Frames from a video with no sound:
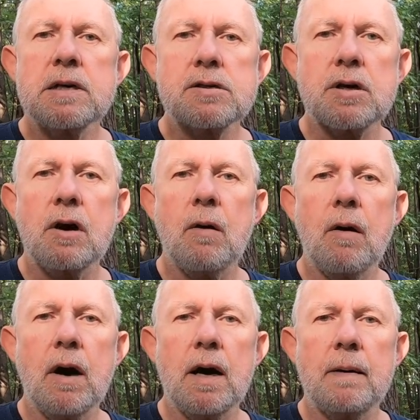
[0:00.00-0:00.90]

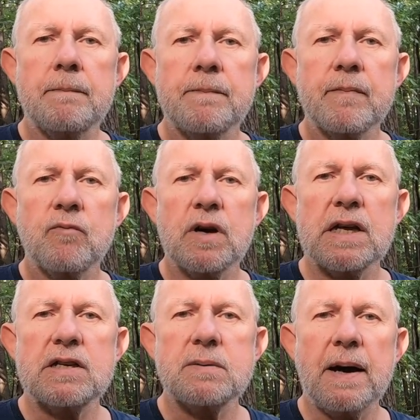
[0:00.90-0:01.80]
So
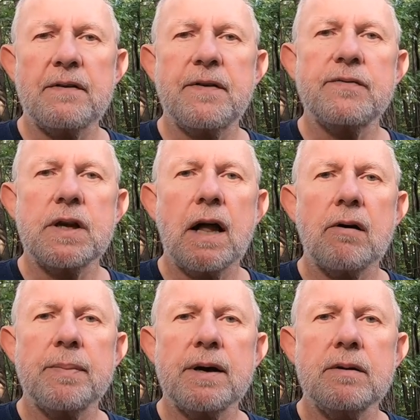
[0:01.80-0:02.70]
really it's about a
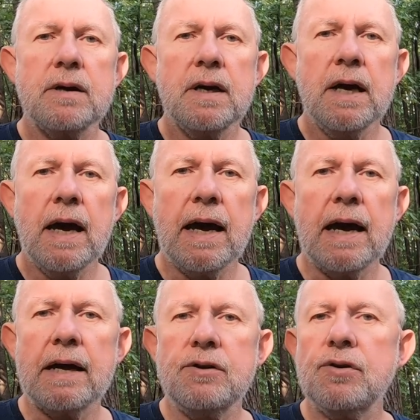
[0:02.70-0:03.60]
$50 build,
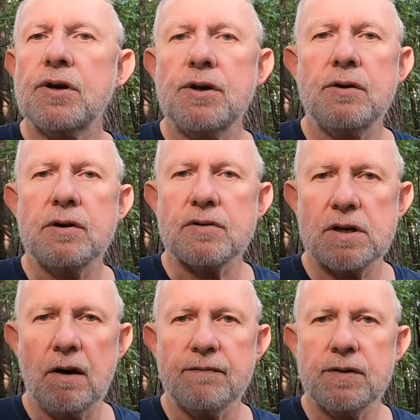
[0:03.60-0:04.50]
and you can do it
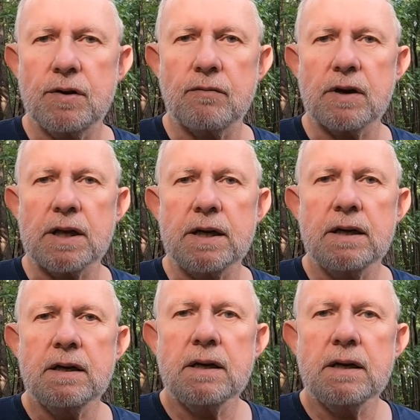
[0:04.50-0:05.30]
yourself too, really.